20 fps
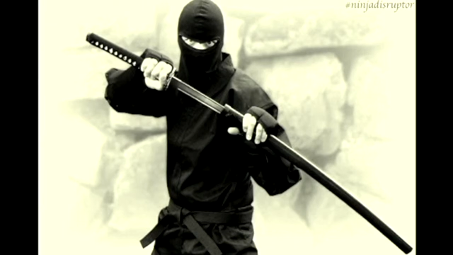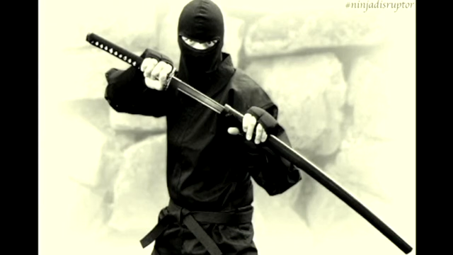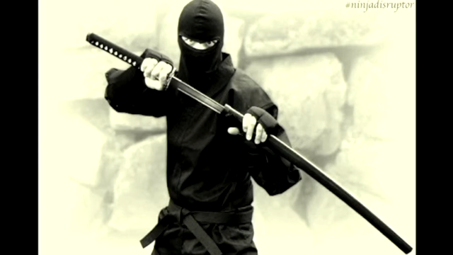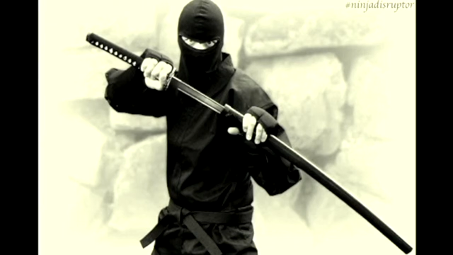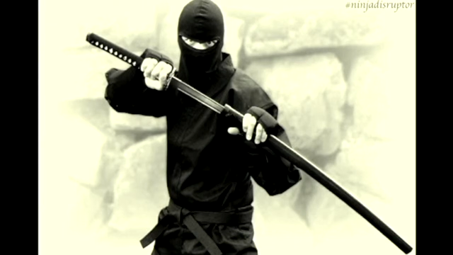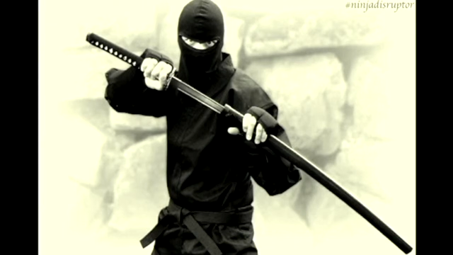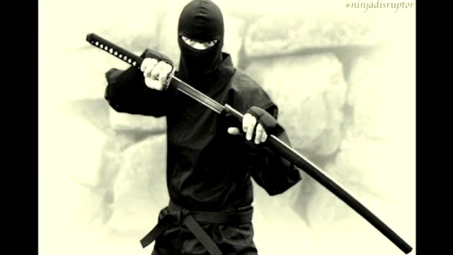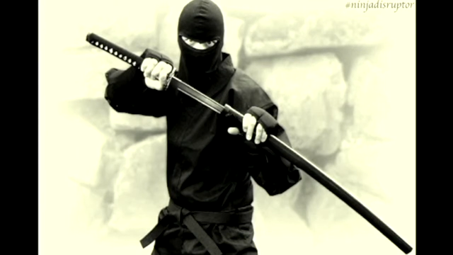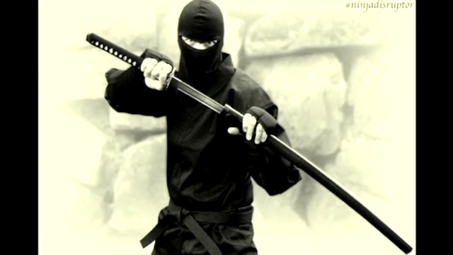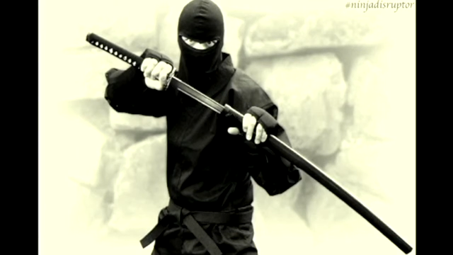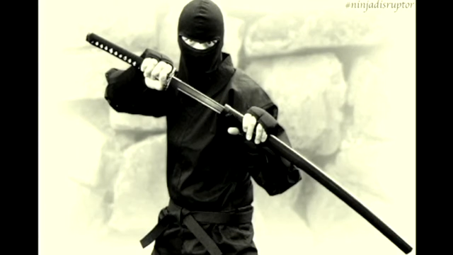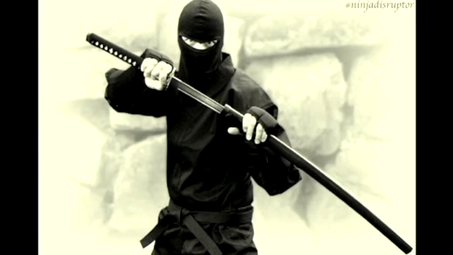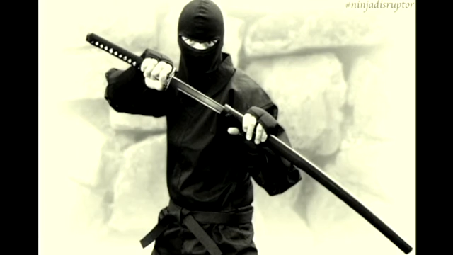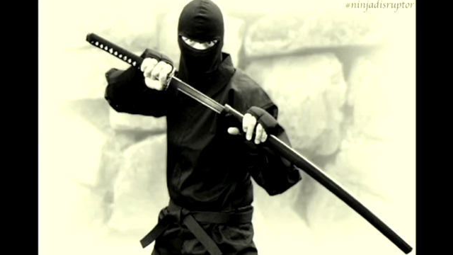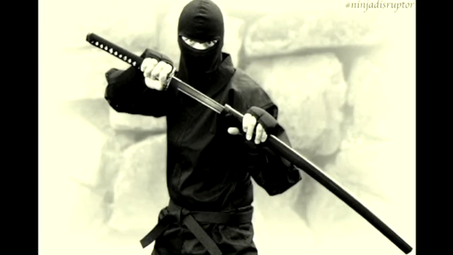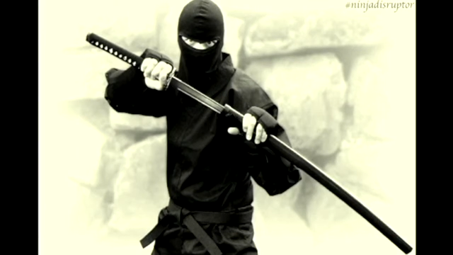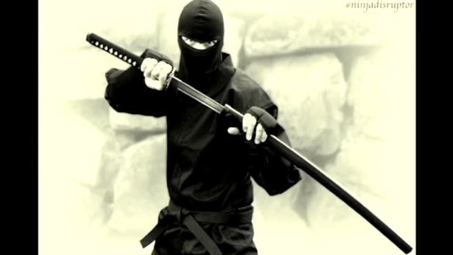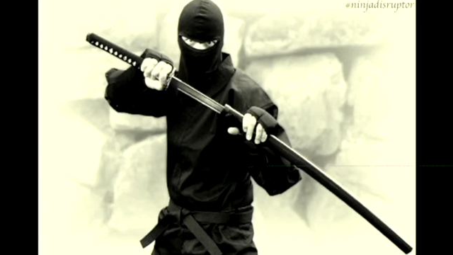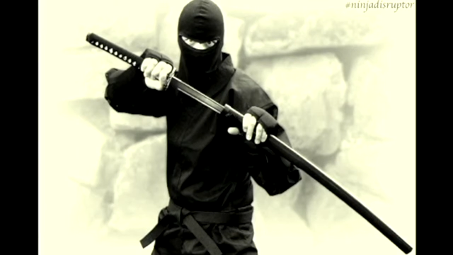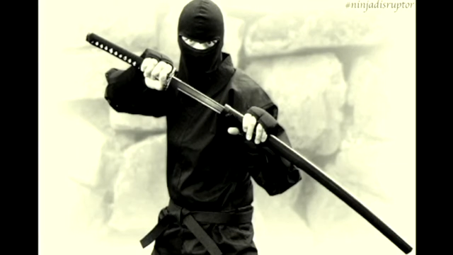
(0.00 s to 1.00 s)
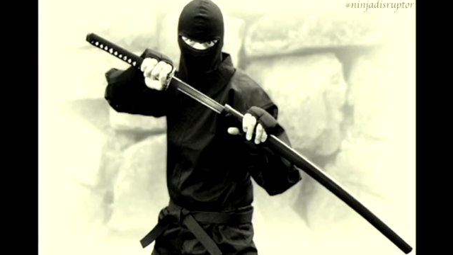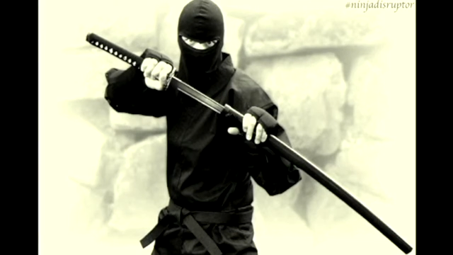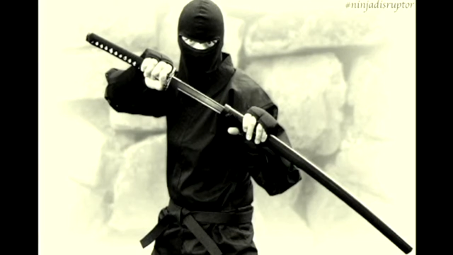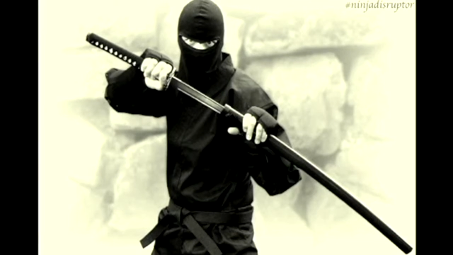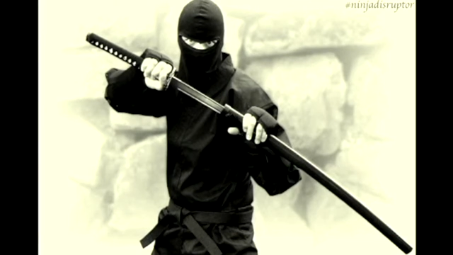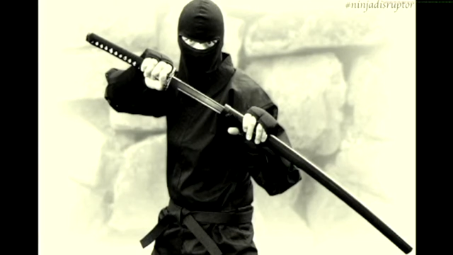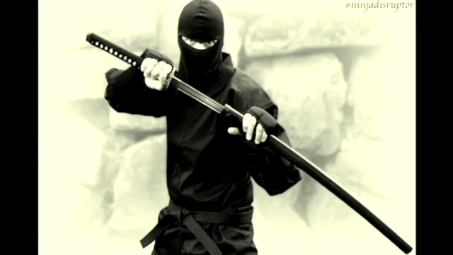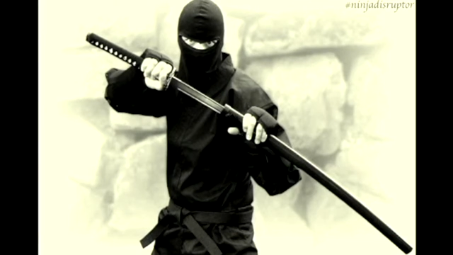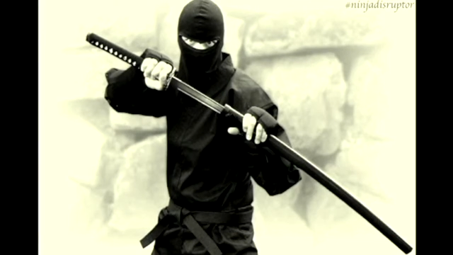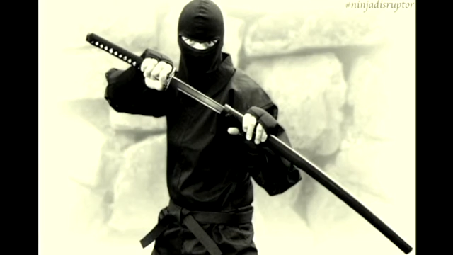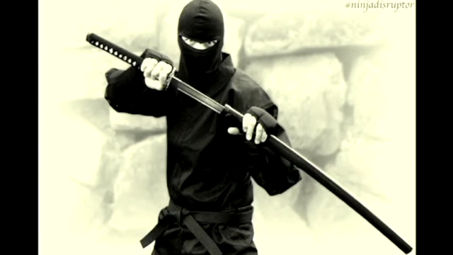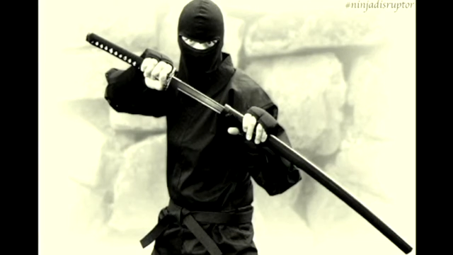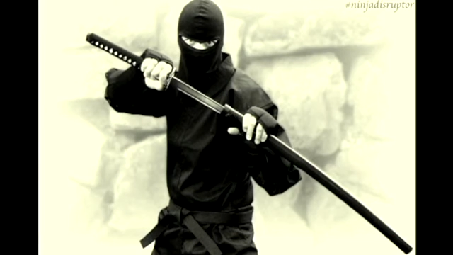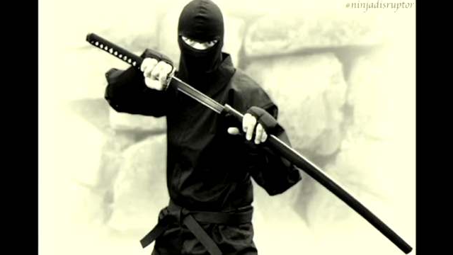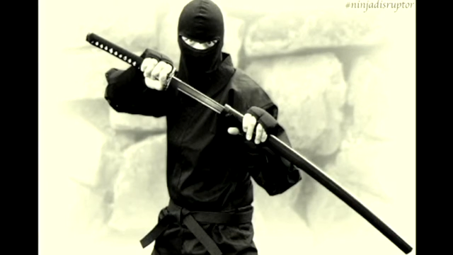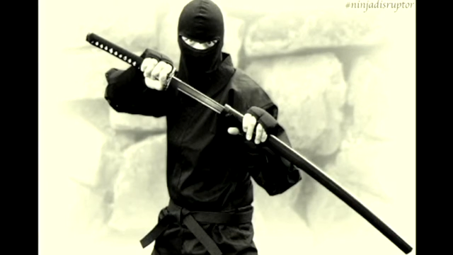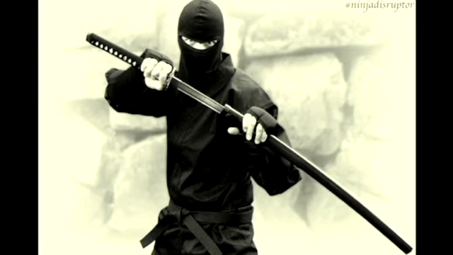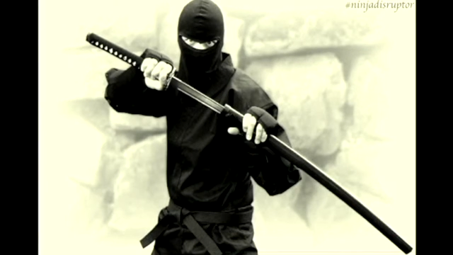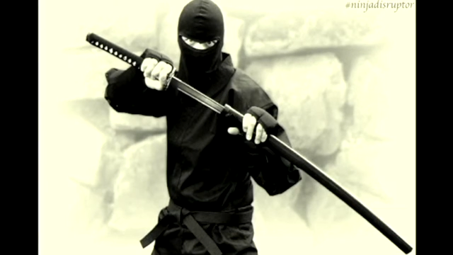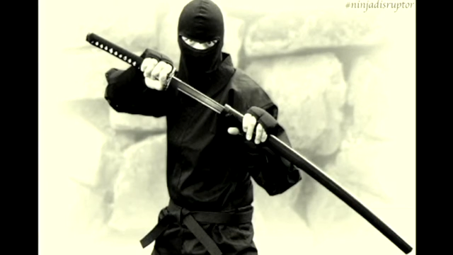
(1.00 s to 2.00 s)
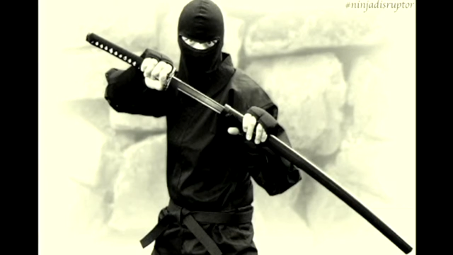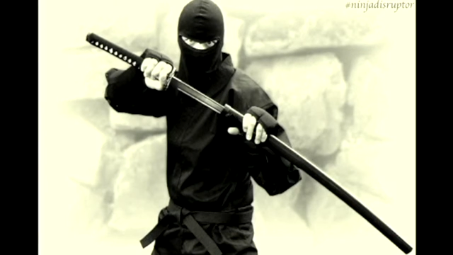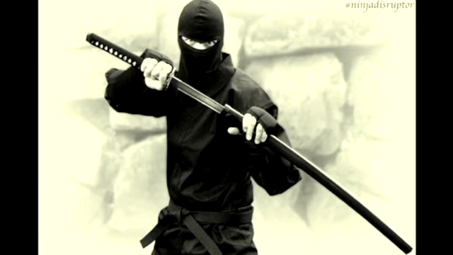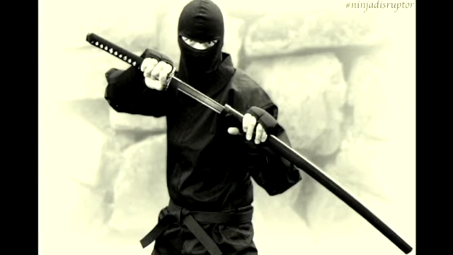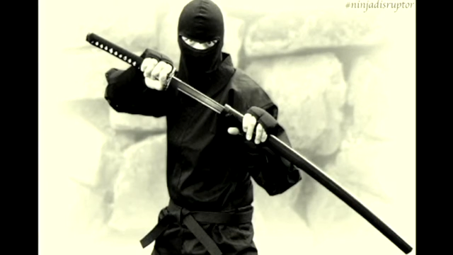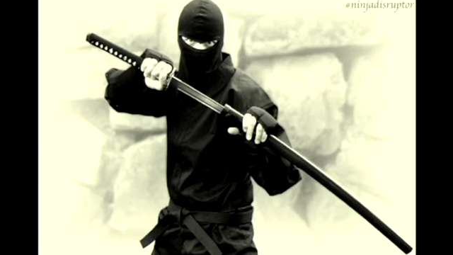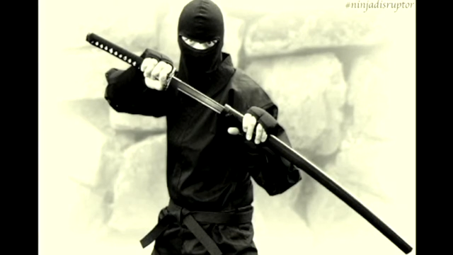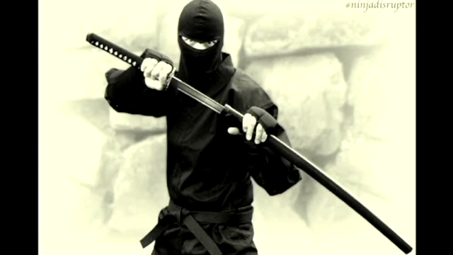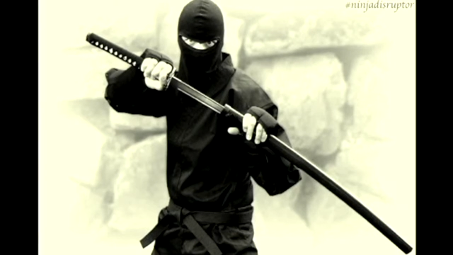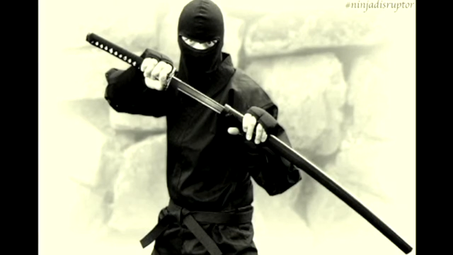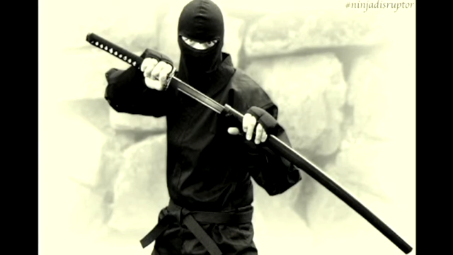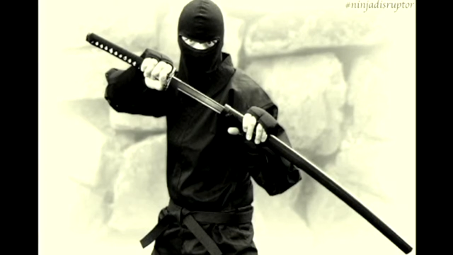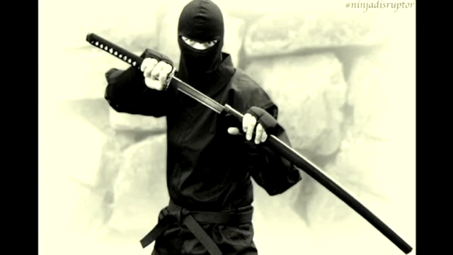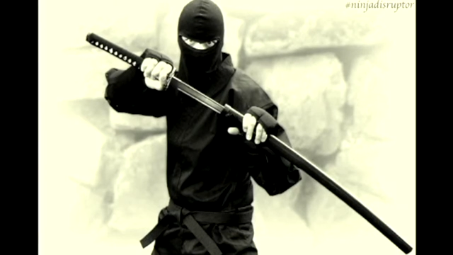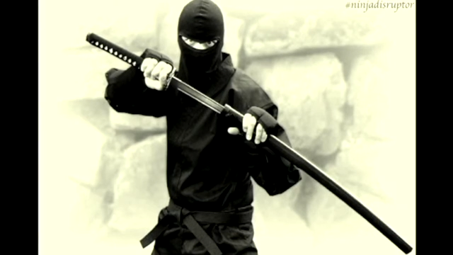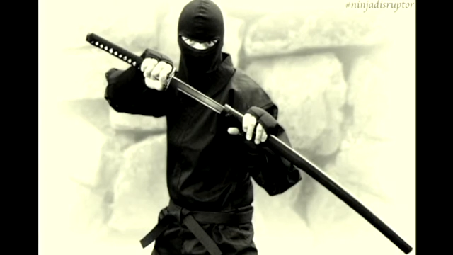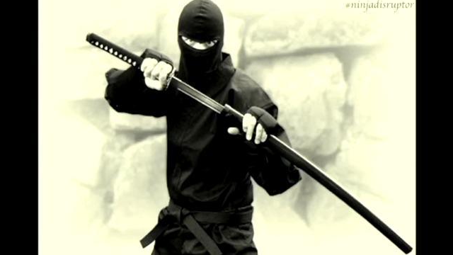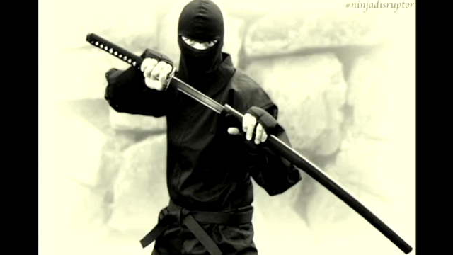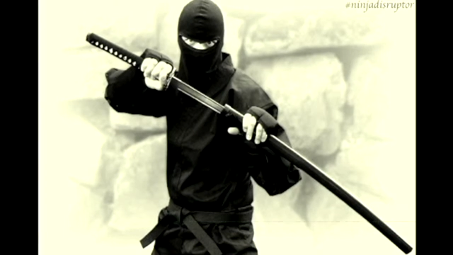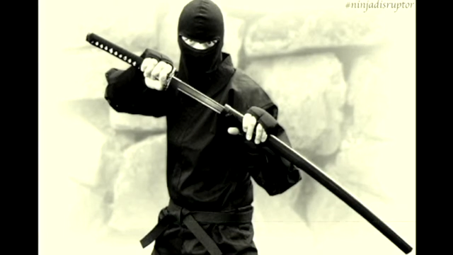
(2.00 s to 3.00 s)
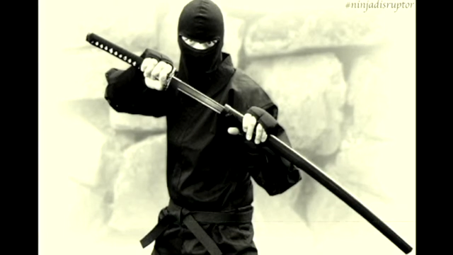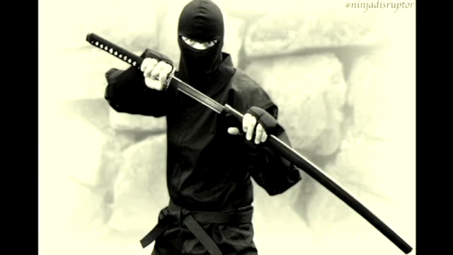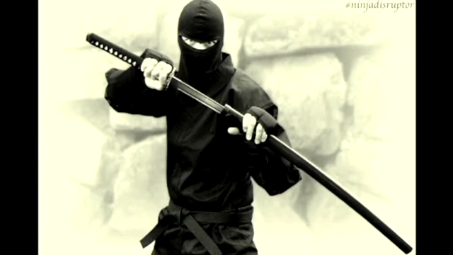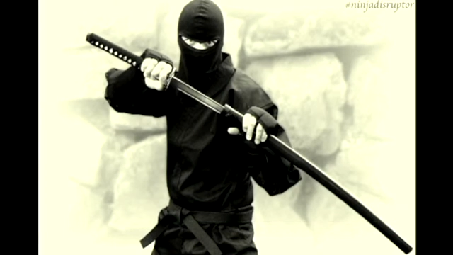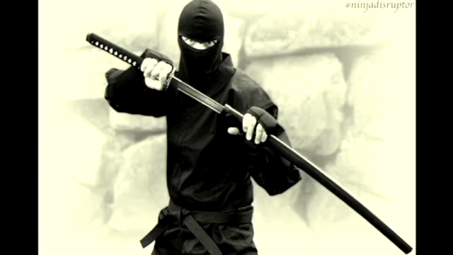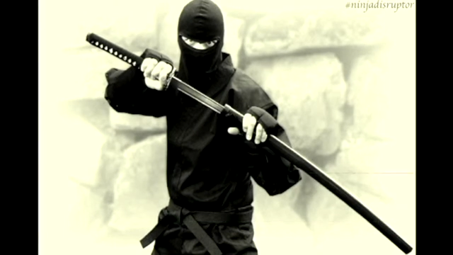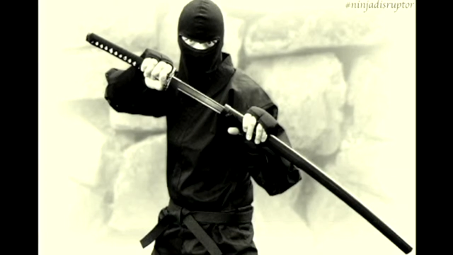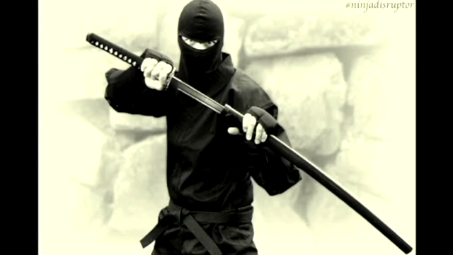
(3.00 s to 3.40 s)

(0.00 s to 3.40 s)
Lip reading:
No face is visible, so there are no lips to read.